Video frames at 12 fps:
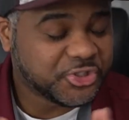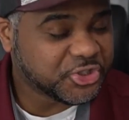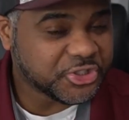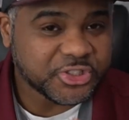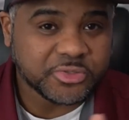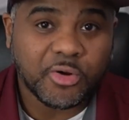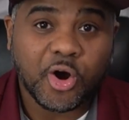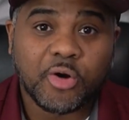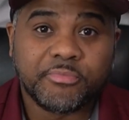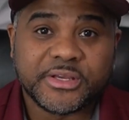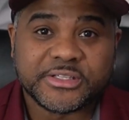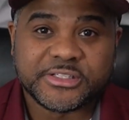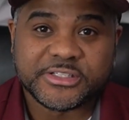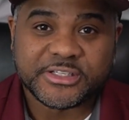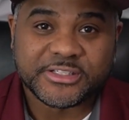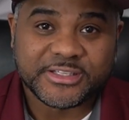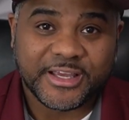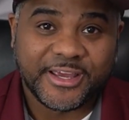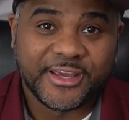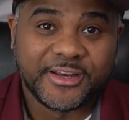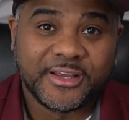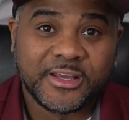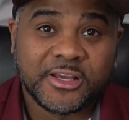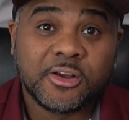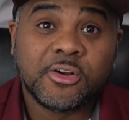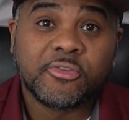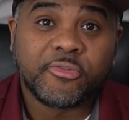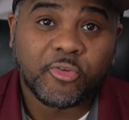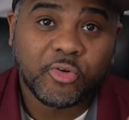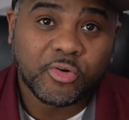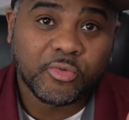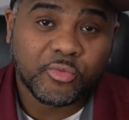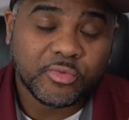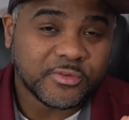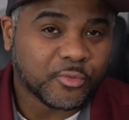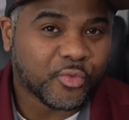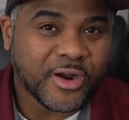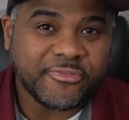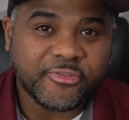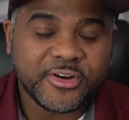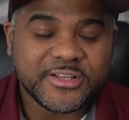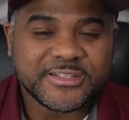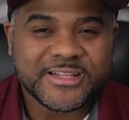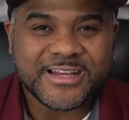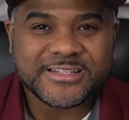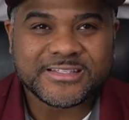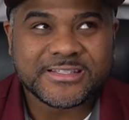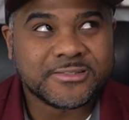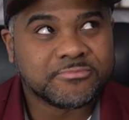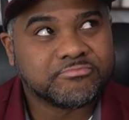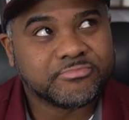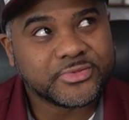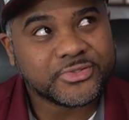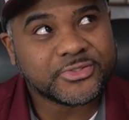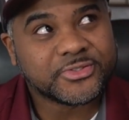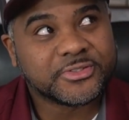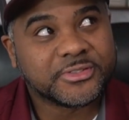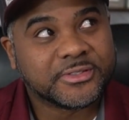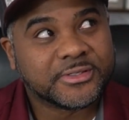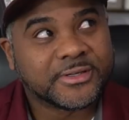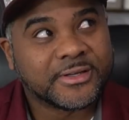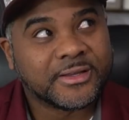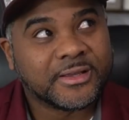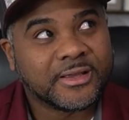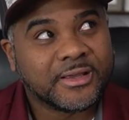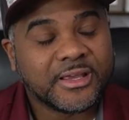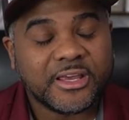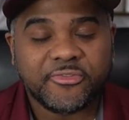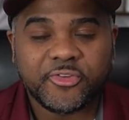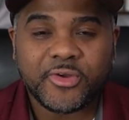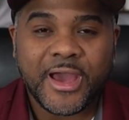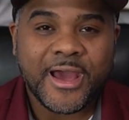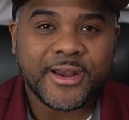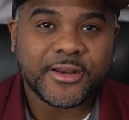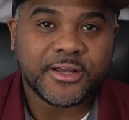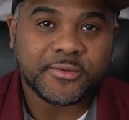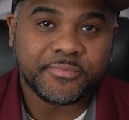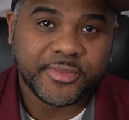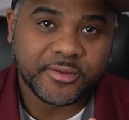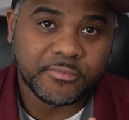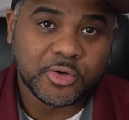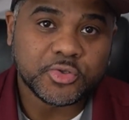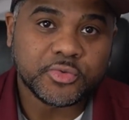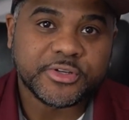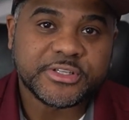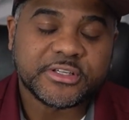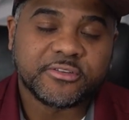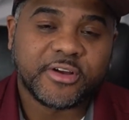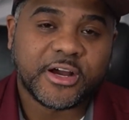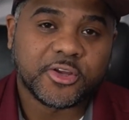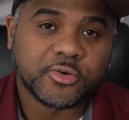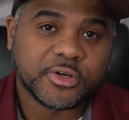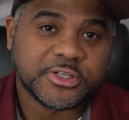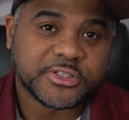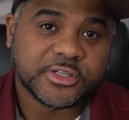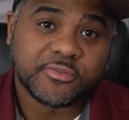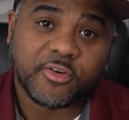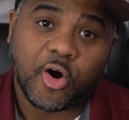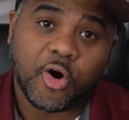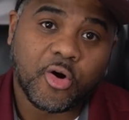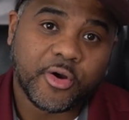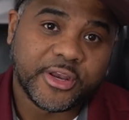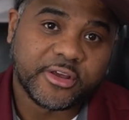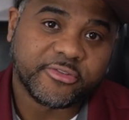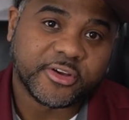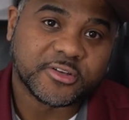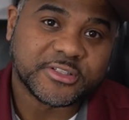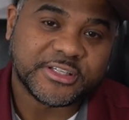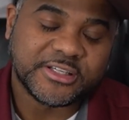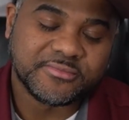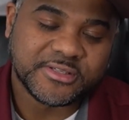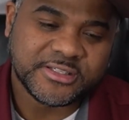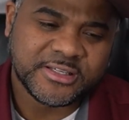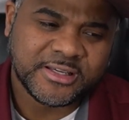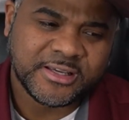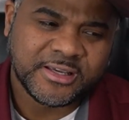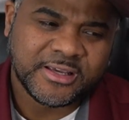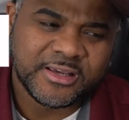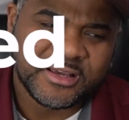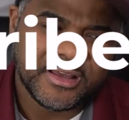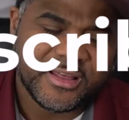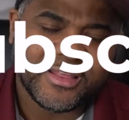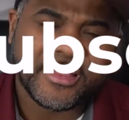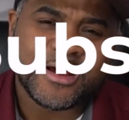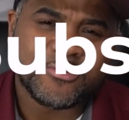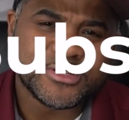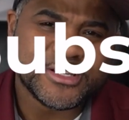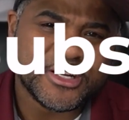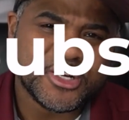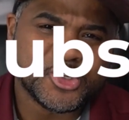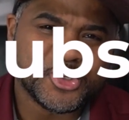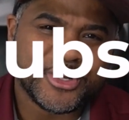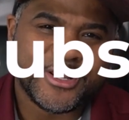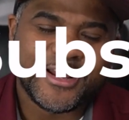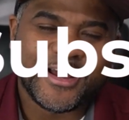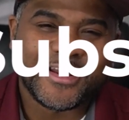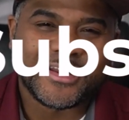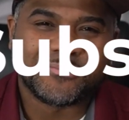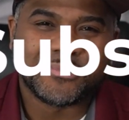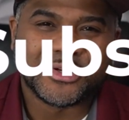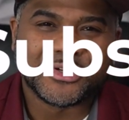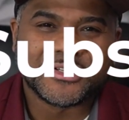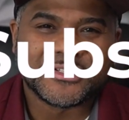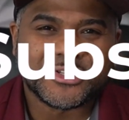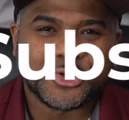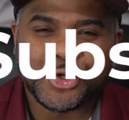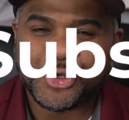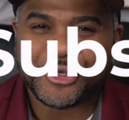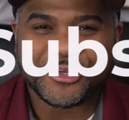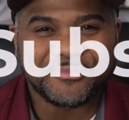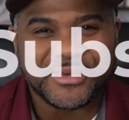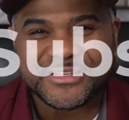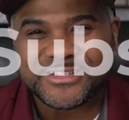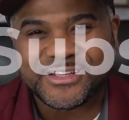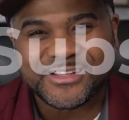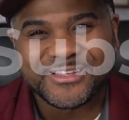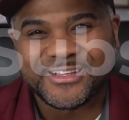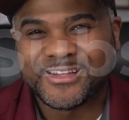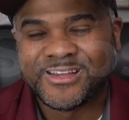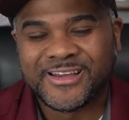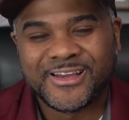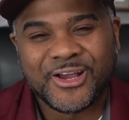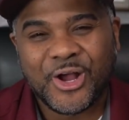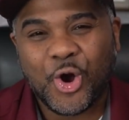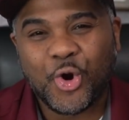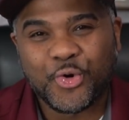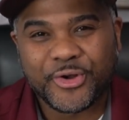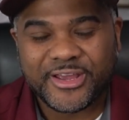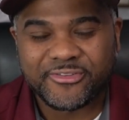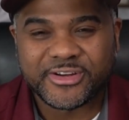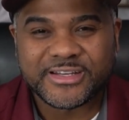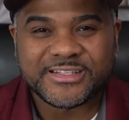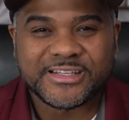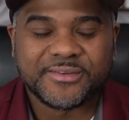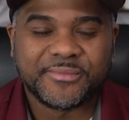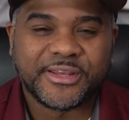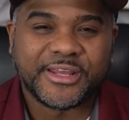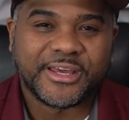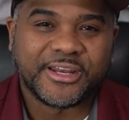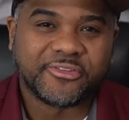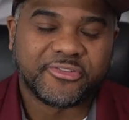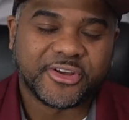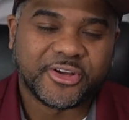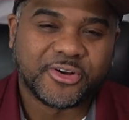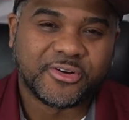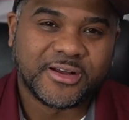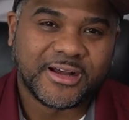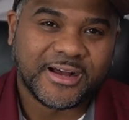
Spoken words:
just small businesses. And for reference, that's, if you added up the most recent valuation of all NFL teams, that was $190 billion. So you could basically own every team in the NFL